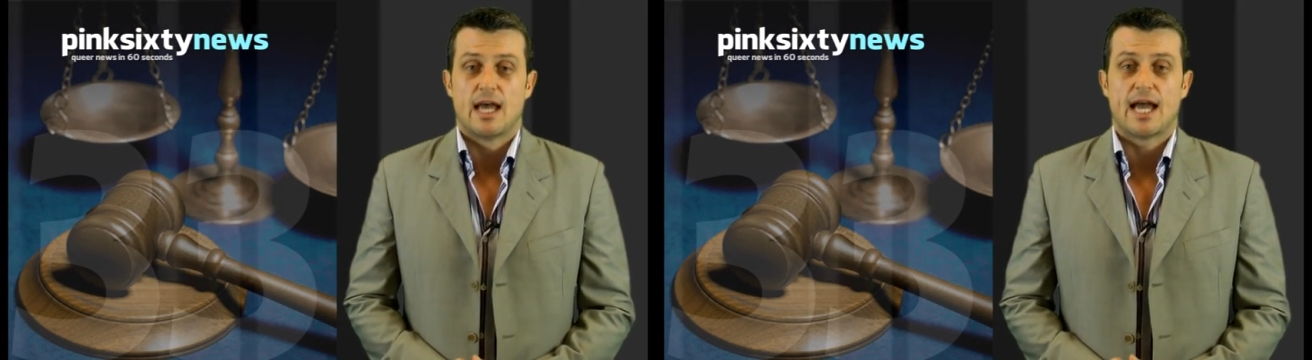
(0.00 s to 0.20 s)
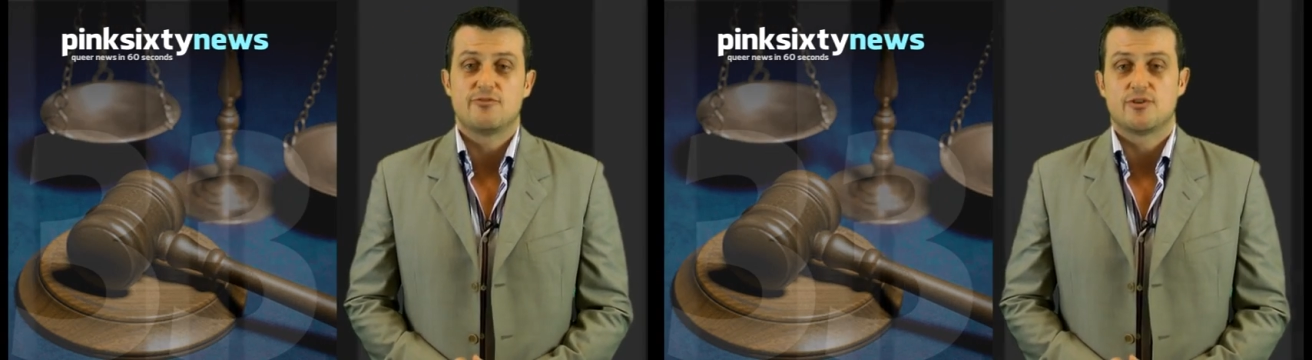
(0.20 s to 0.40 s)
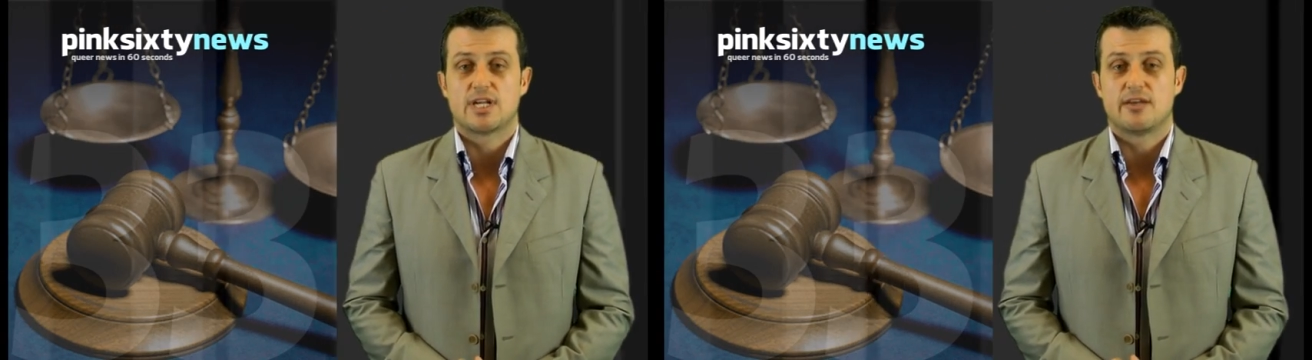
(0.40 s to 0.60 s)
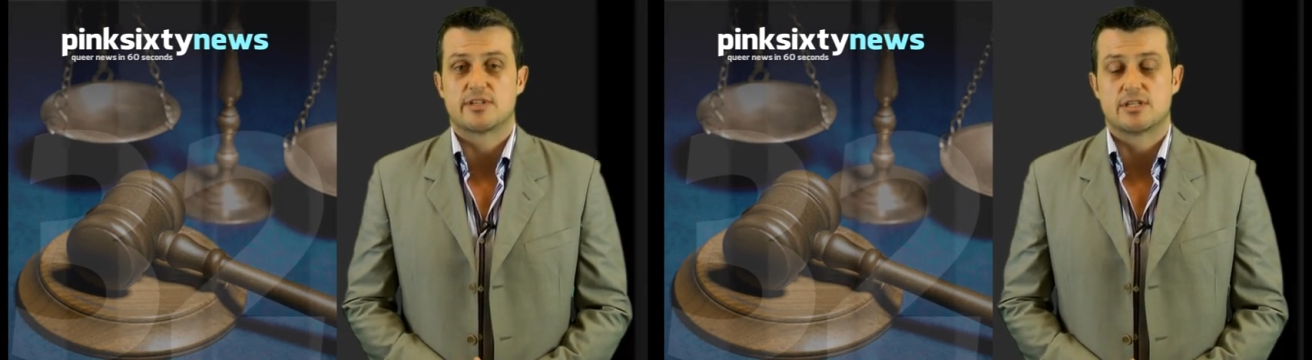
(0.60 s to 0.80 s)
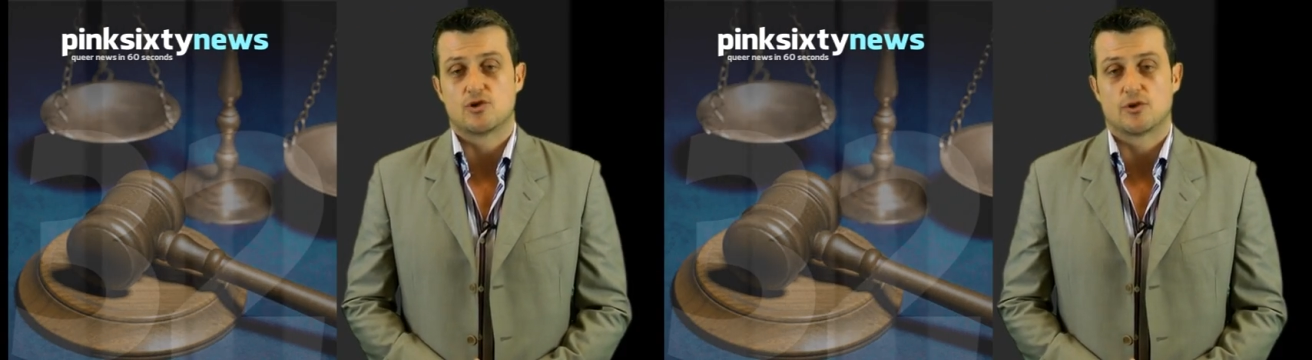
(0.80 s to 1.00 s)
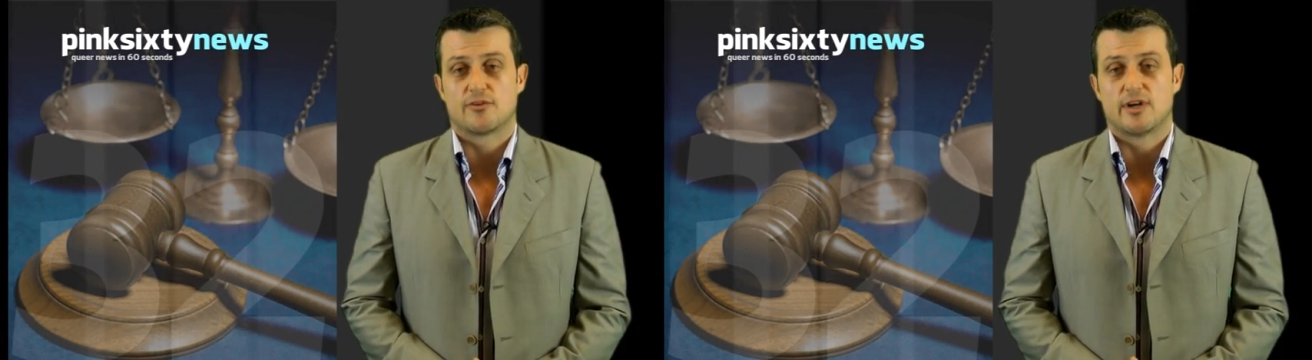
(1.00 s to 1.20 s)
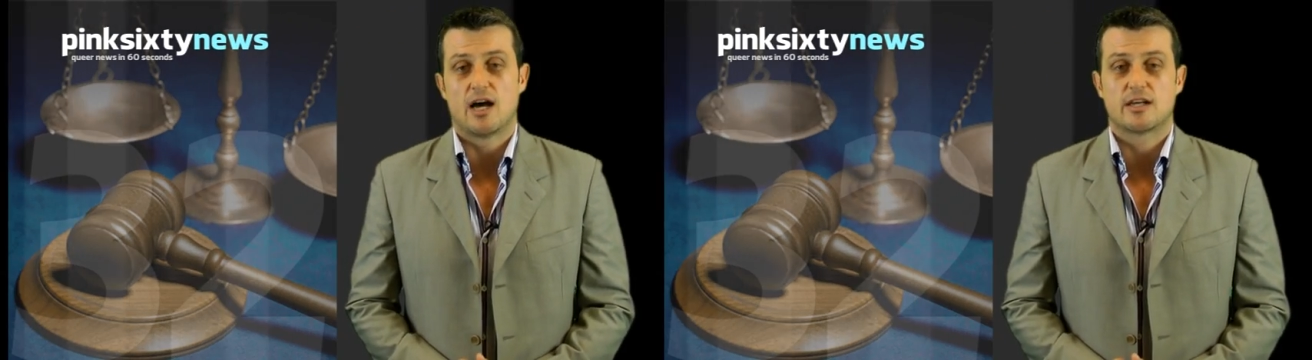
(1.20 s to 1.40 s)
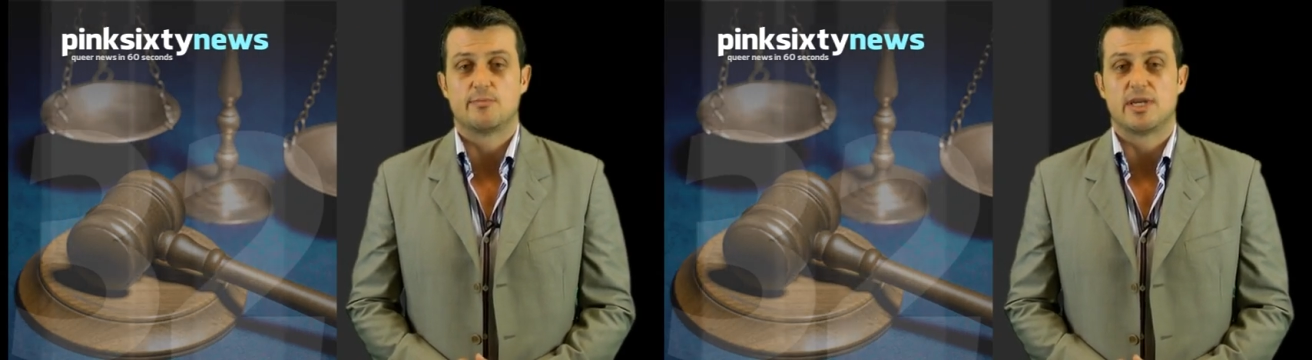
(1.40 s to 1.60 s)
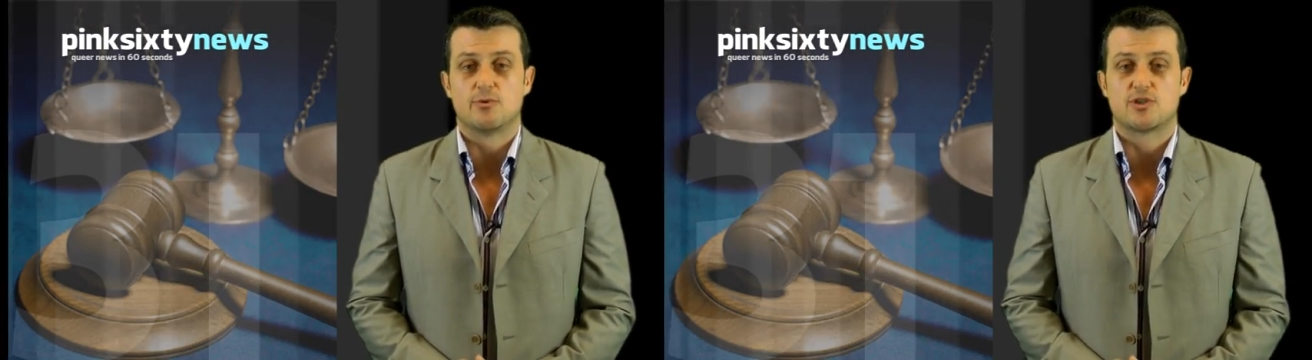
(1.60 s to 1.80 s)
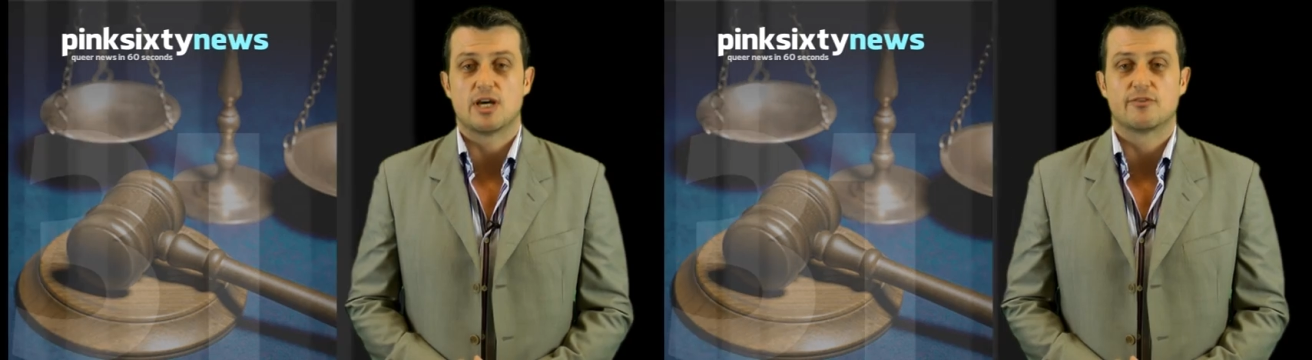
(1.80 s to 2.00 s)
Andrew Davis and Jonathan Huckerby
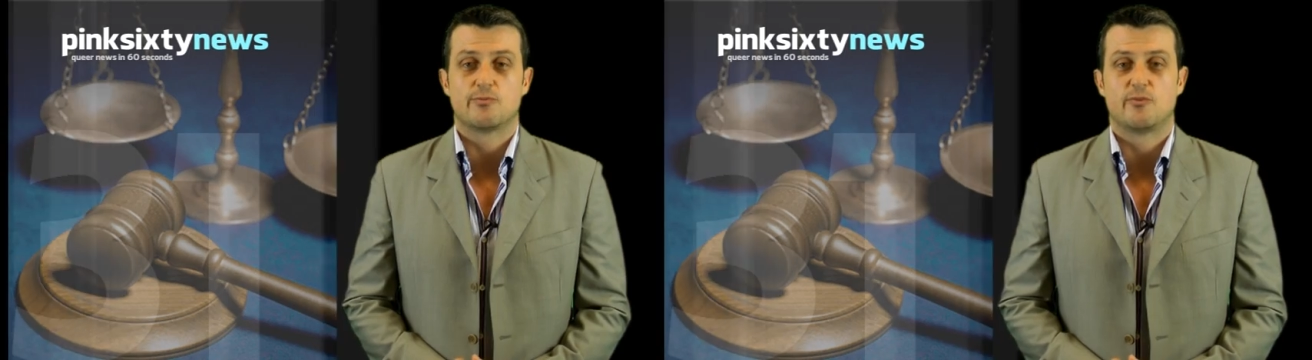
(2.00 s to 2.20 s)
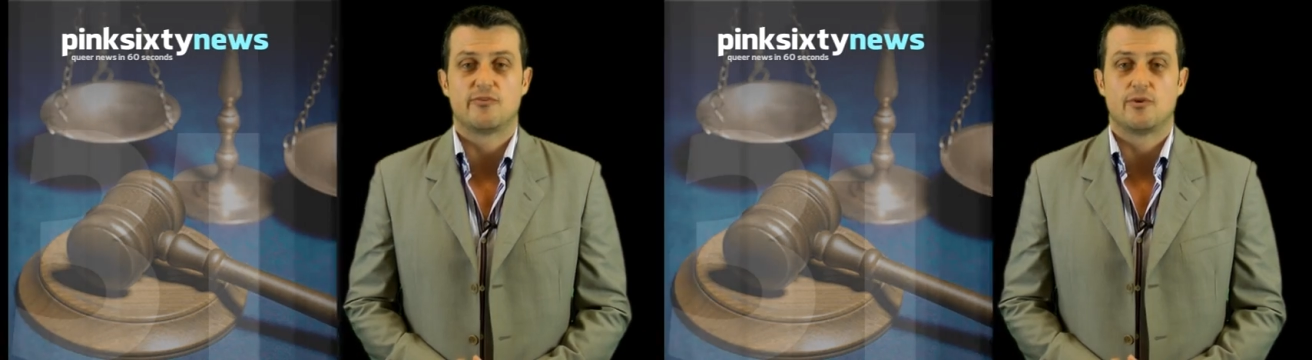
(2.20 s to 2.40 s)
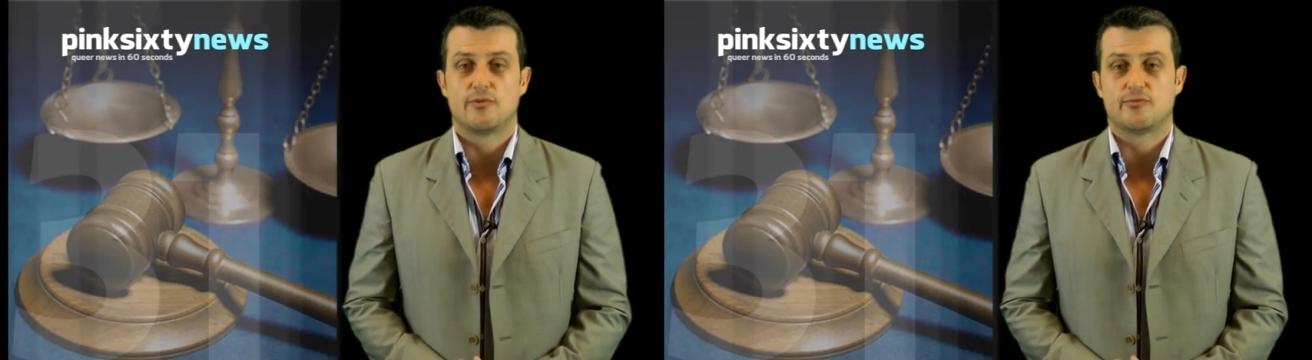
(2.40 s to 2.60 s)
were jailed for